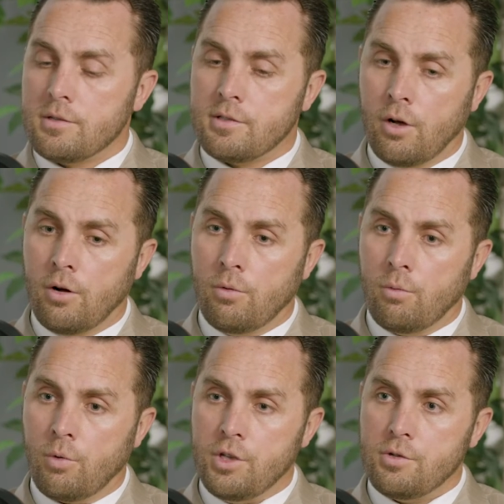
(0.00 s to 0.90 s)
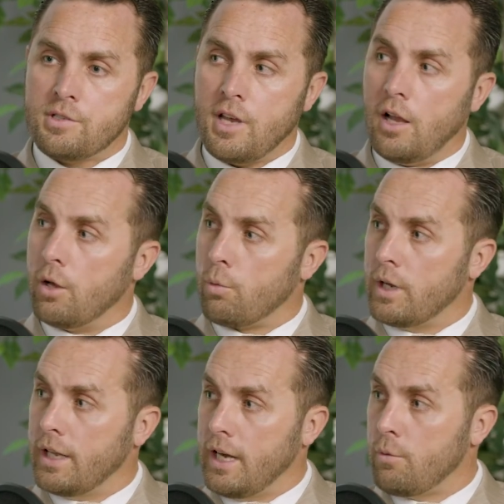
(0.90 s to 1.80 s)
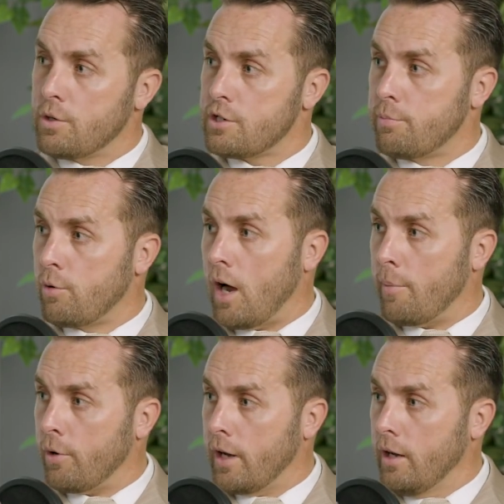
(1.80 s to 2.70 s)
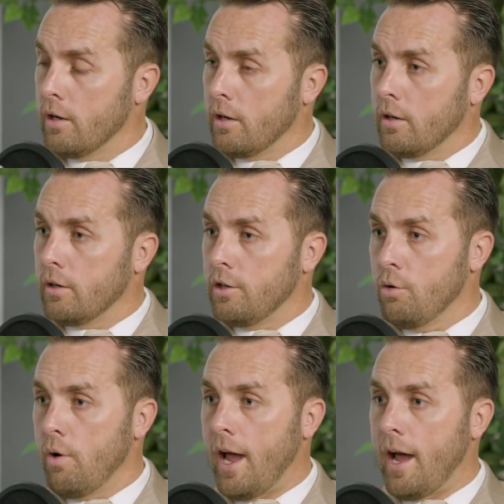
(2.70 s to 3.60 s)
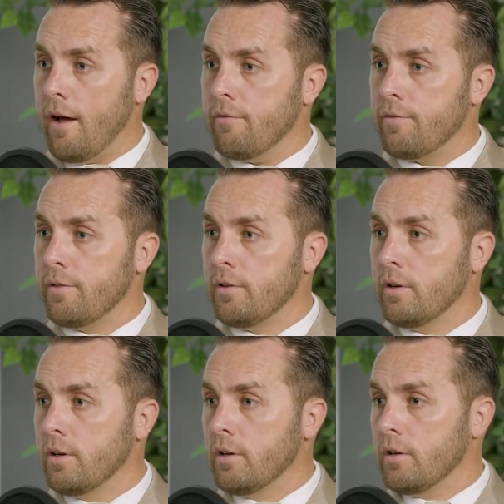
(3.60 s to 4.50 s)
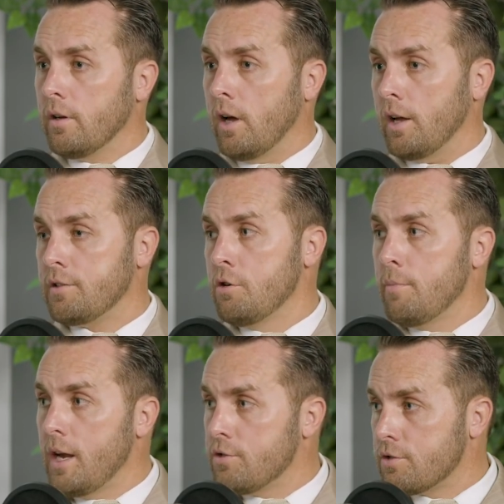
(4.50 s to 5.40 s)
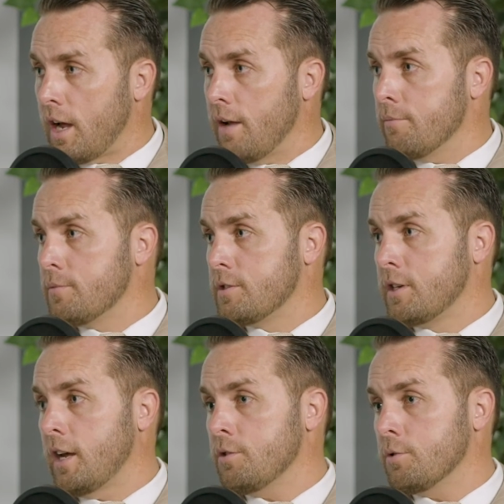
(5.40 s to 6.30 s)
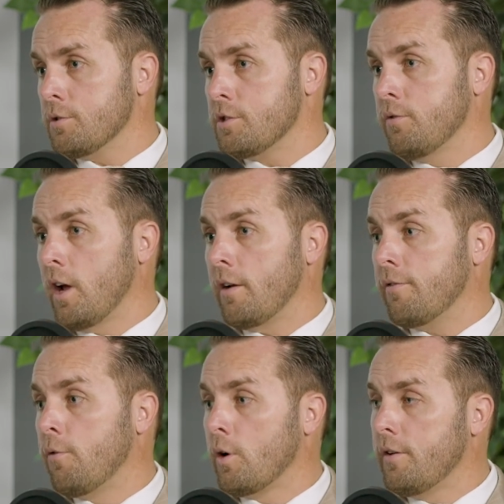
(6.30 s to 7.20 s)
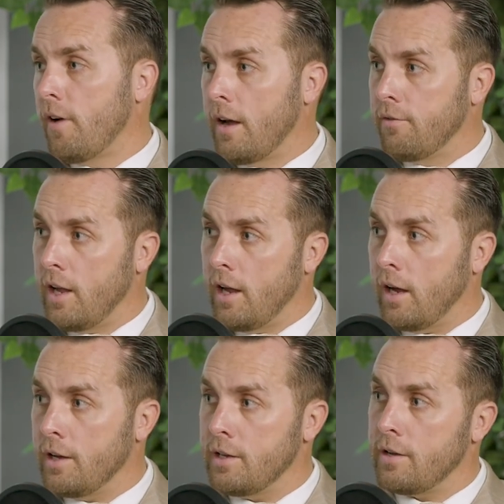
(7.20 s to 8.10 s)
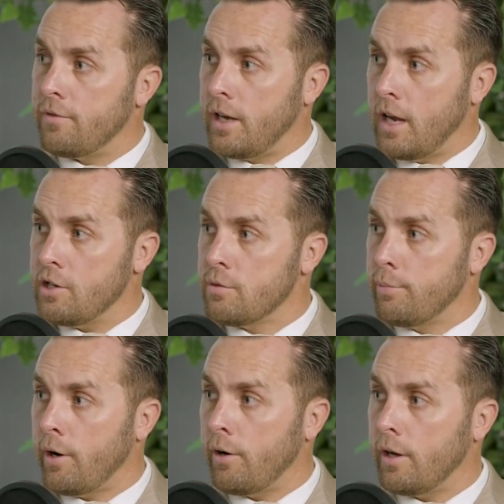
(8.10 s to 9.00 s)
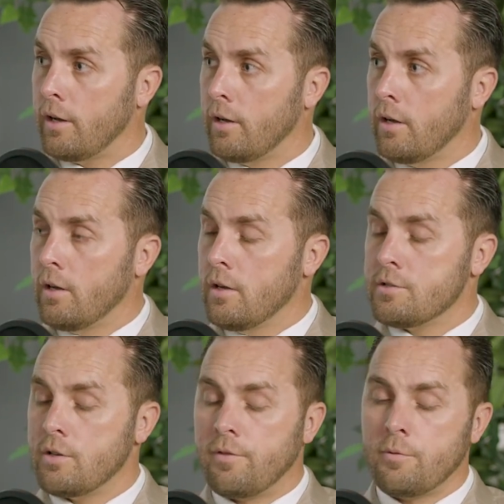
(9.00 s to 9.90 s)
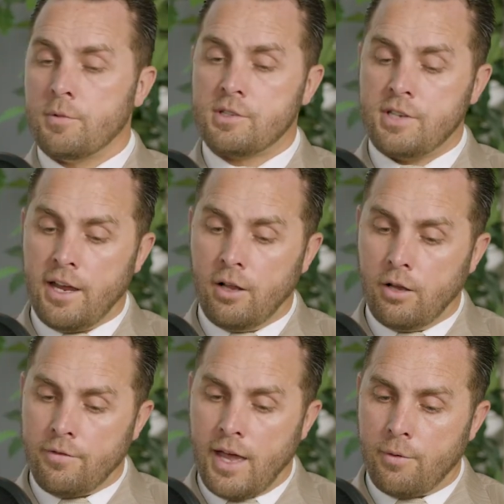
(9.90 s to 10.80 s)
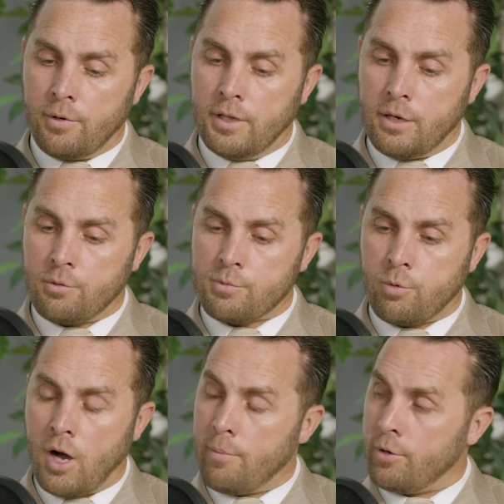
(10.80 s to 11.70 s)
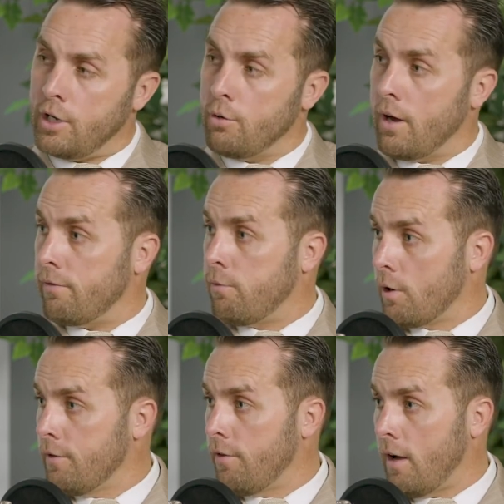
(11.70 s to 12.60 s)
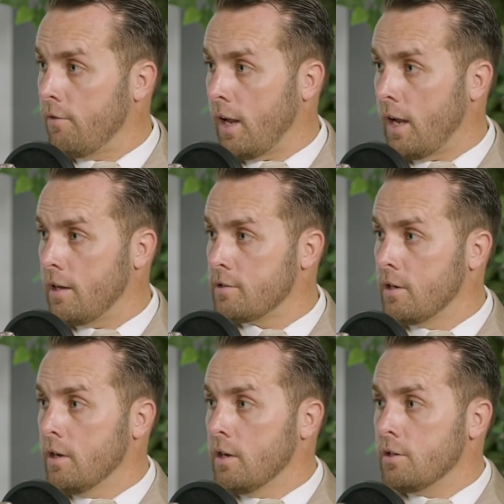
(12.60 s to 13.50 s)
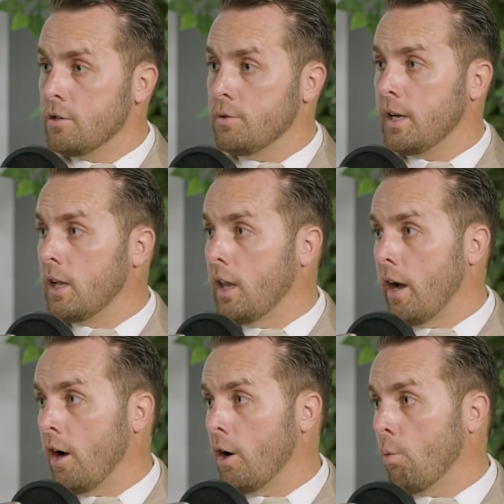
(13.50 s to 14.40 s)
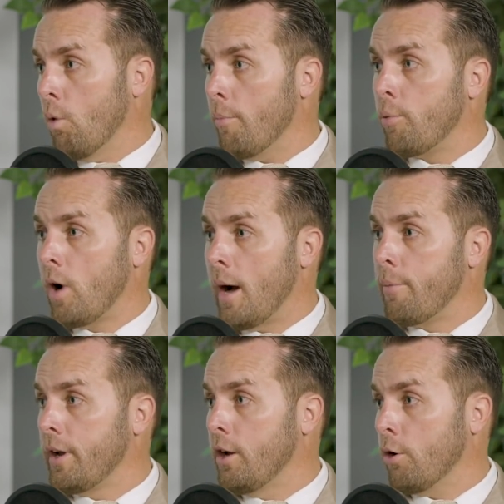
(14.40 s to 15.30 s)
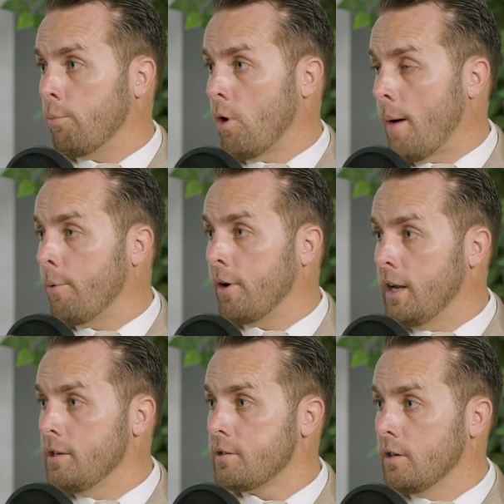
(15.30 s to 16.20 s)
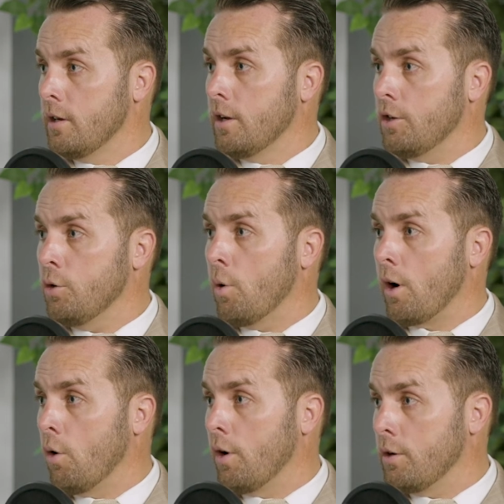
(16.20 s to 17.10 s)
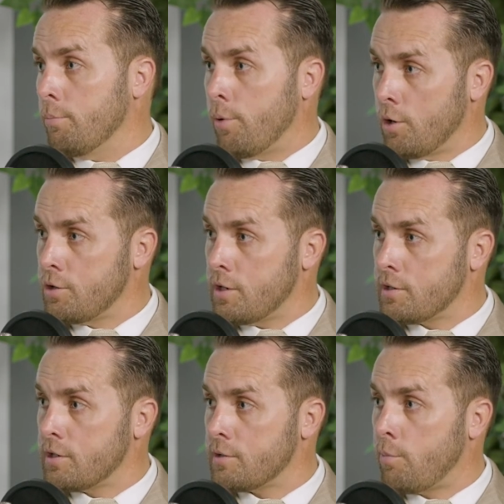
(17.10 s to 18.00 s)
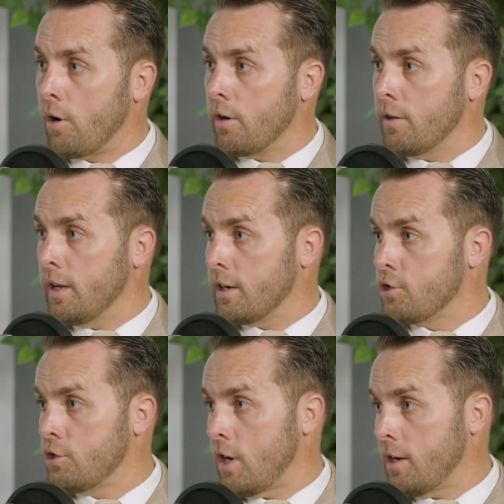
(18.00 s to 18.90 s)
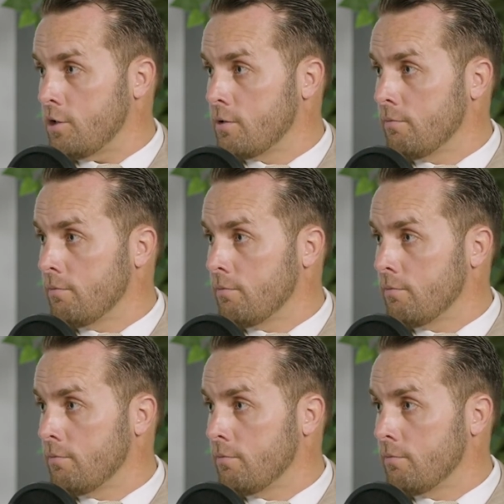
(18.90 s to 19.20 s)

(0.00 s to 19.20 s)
So when you sell a relinquished property, you have two major time schedules. You've got a 45-day identification period. So from the sale of that relinquished property, you have 45 days to declare what property or properties you are going to purchase as part of the exchange.